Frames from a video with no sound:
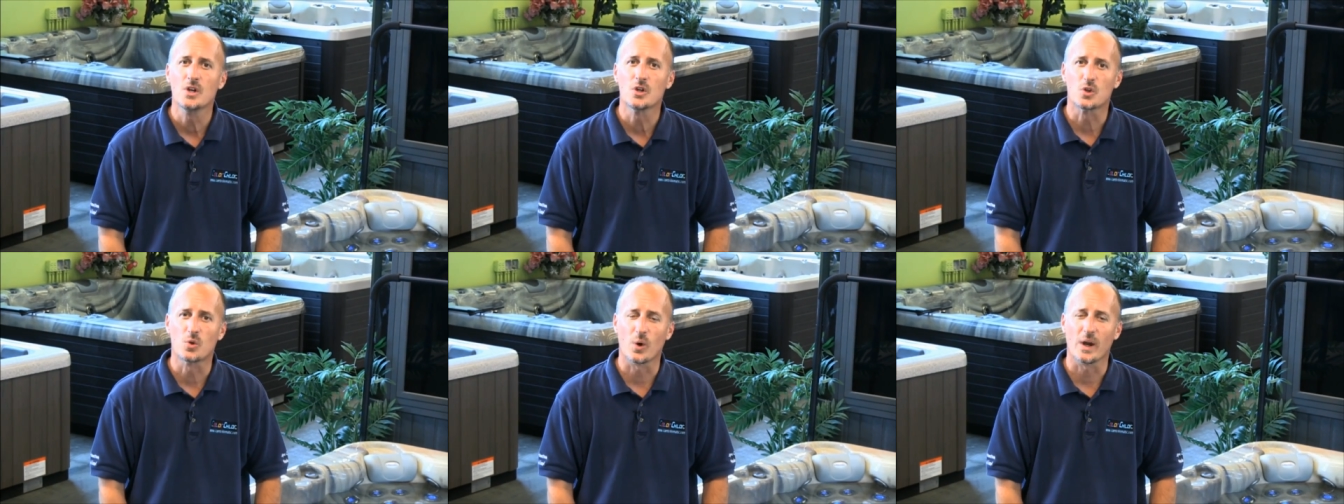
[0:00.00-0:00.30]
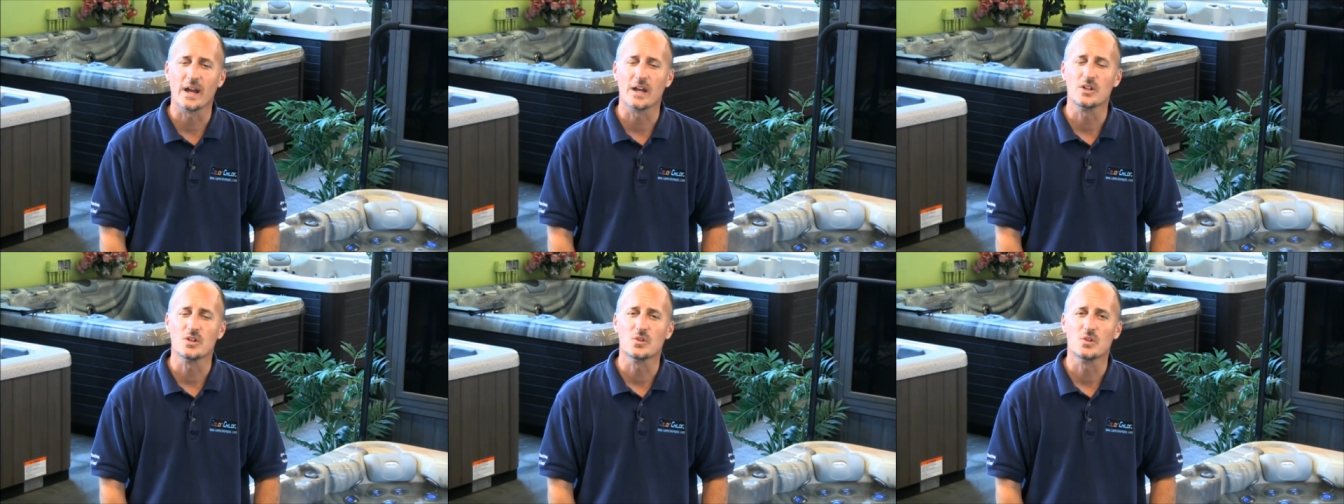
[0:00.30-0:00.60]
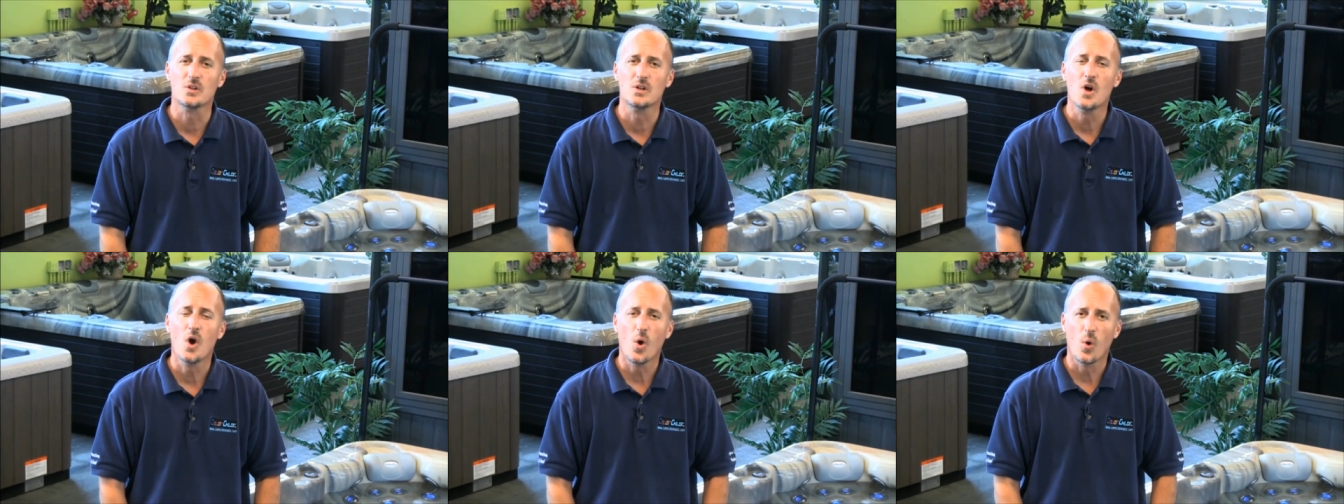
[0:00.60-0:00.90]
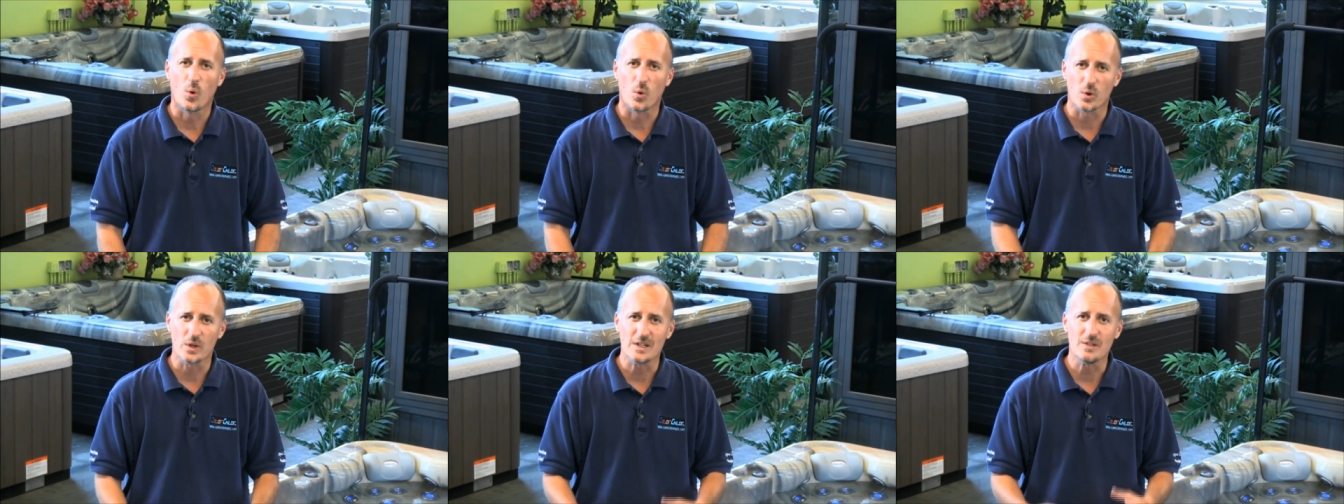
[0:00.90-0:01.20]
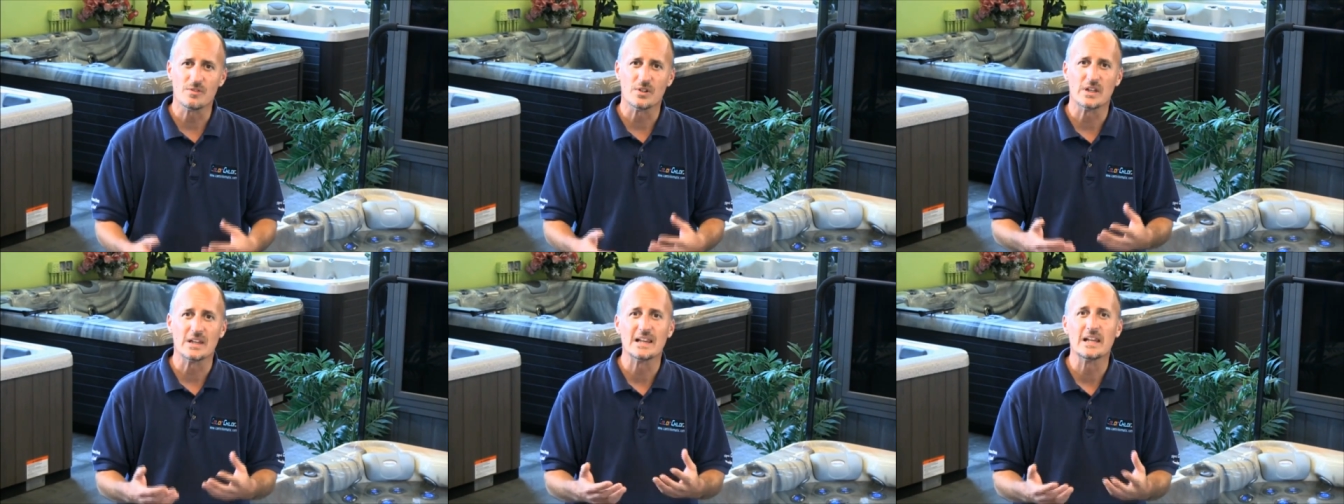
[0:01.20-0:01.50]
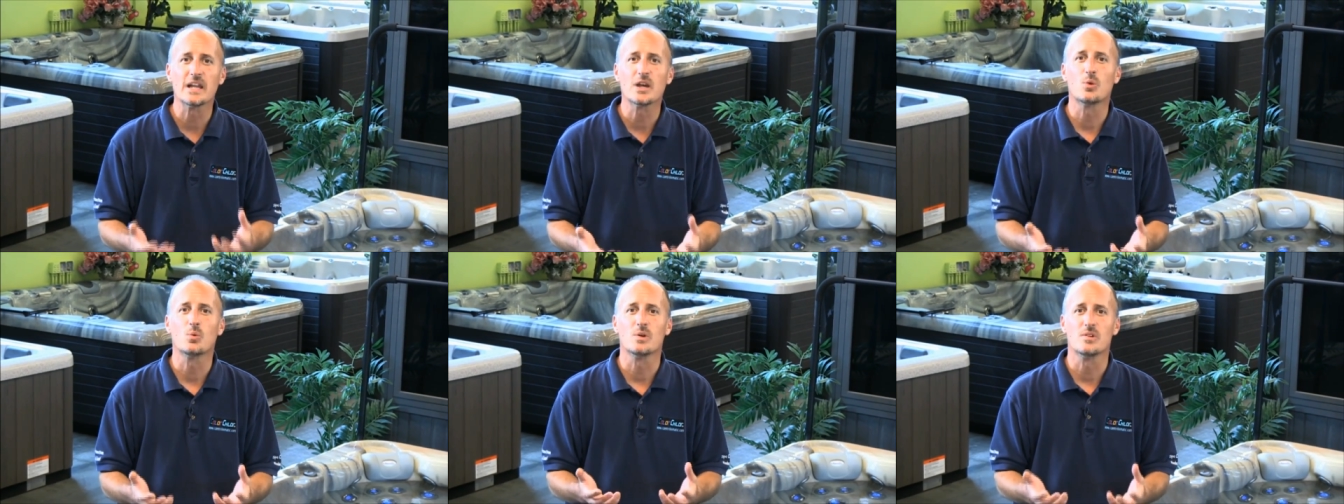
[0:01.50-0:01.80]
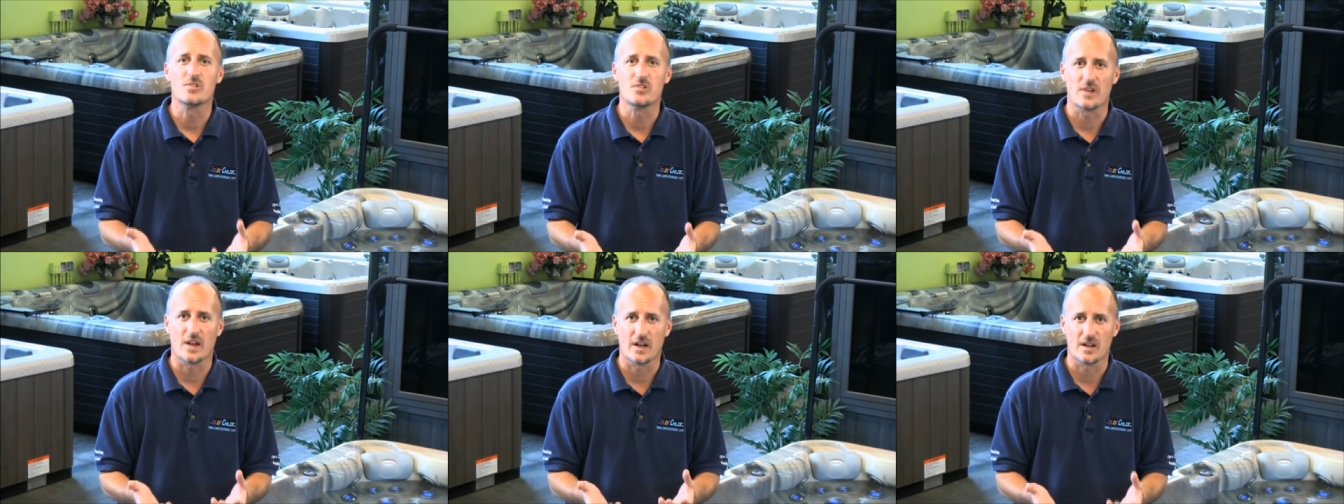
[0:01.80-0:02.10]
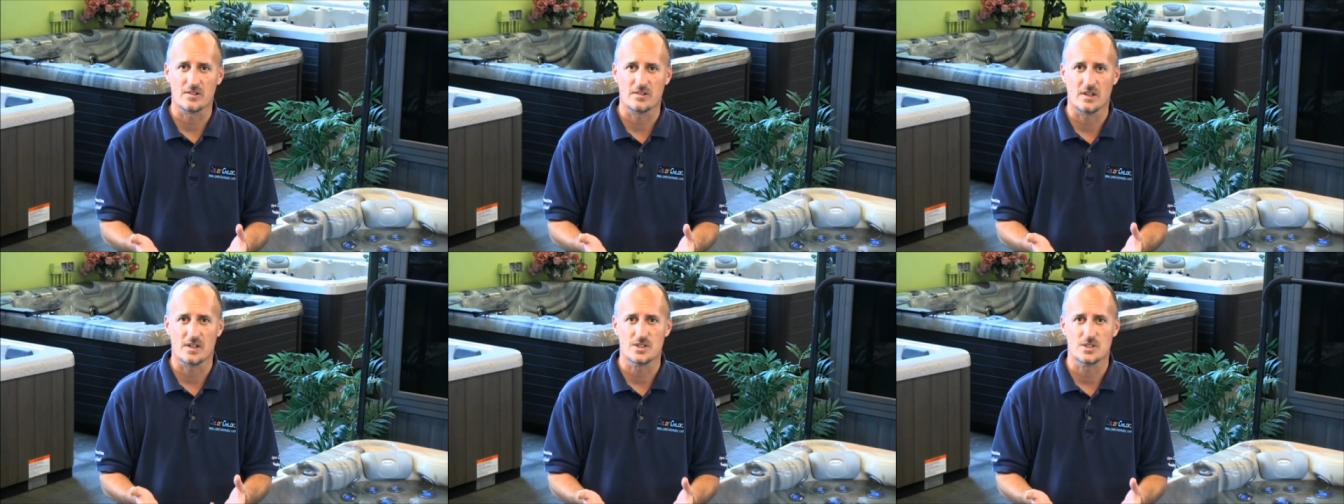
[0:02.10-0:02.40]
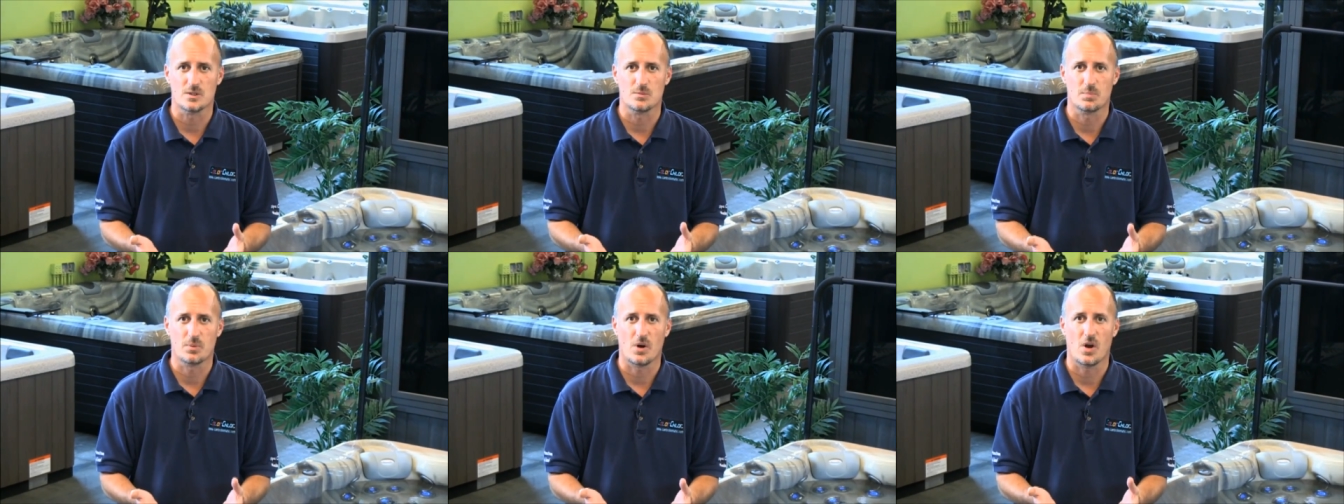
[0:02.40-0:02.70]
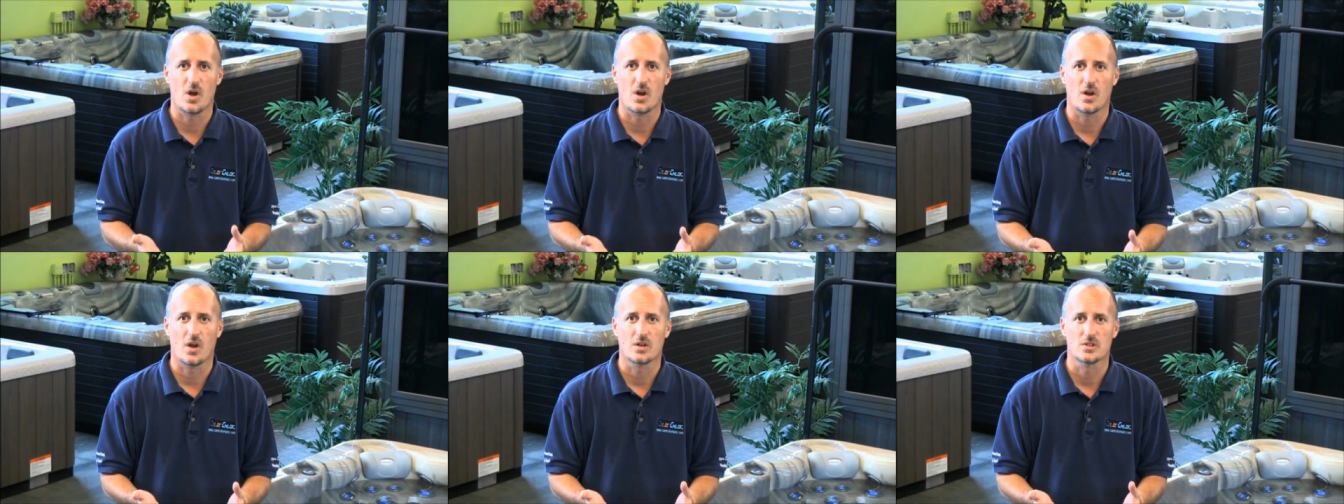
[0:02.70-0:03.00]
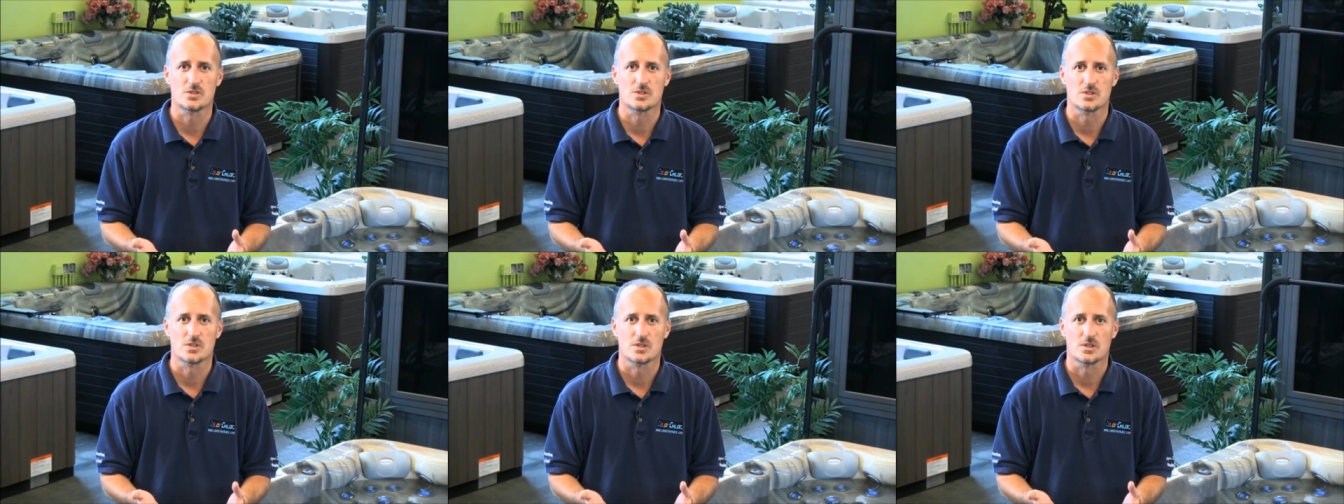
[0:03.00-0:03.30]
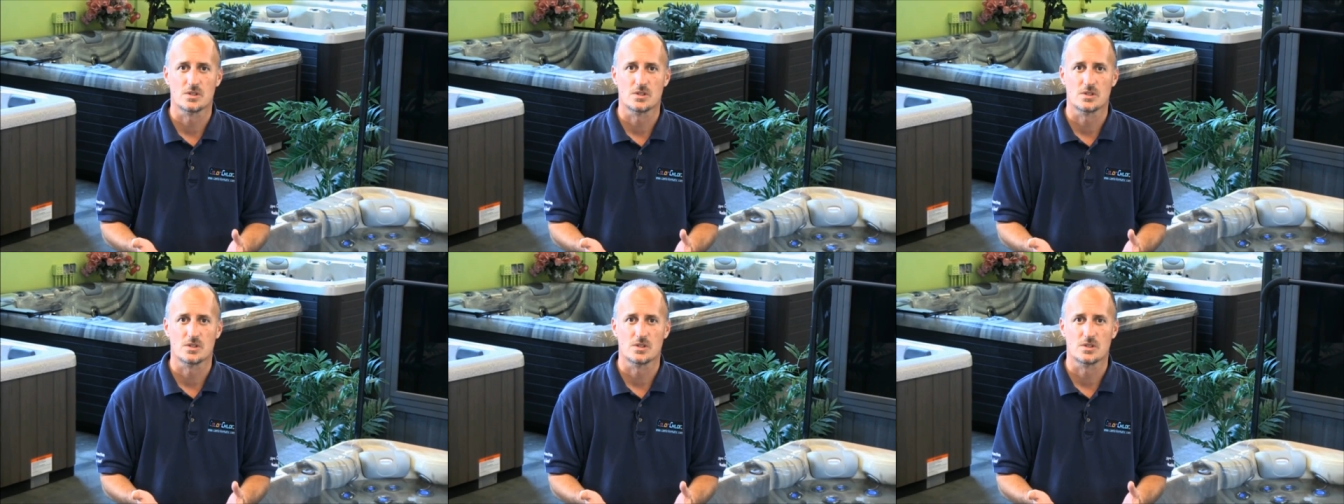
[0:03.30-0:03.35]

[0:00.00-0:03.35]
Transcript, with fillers: granule, or even liquid sanitation products.